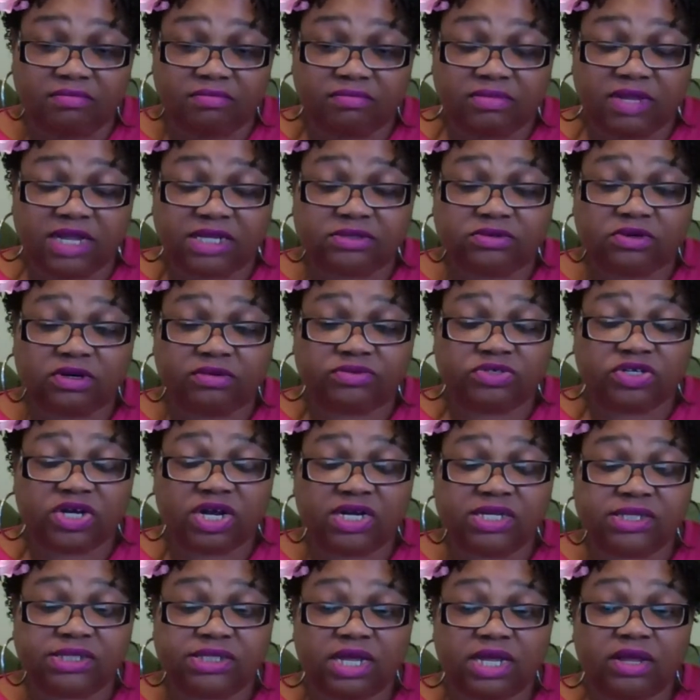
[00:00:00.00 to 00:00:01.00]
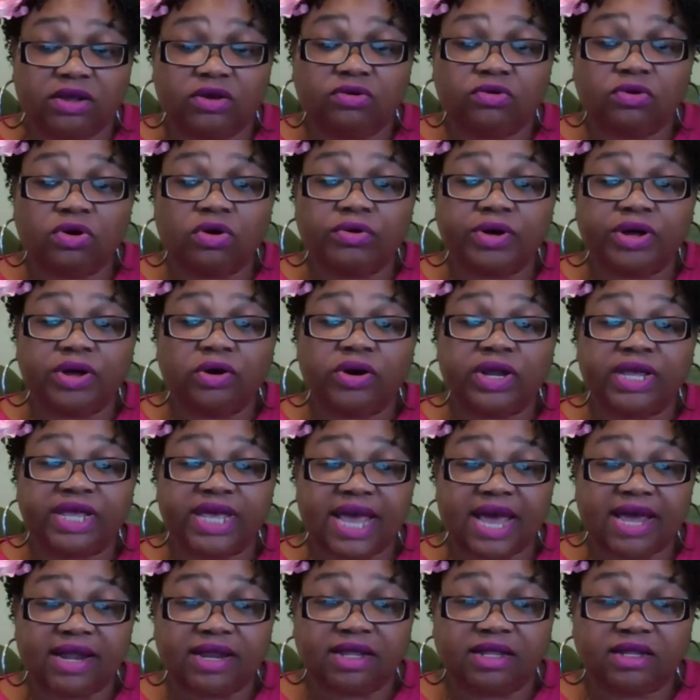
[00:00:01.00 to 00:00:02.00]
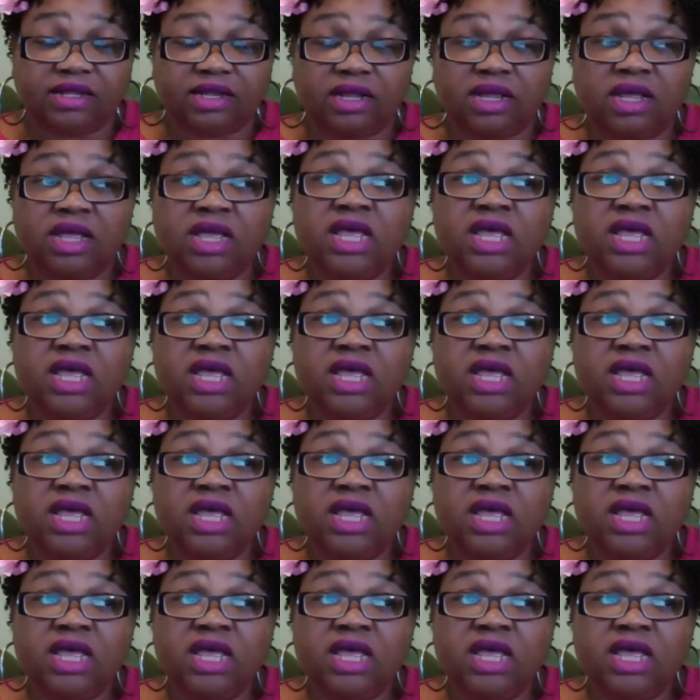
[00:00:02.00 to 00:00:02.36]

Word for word: That's what I'm trying to say. Grow it organically.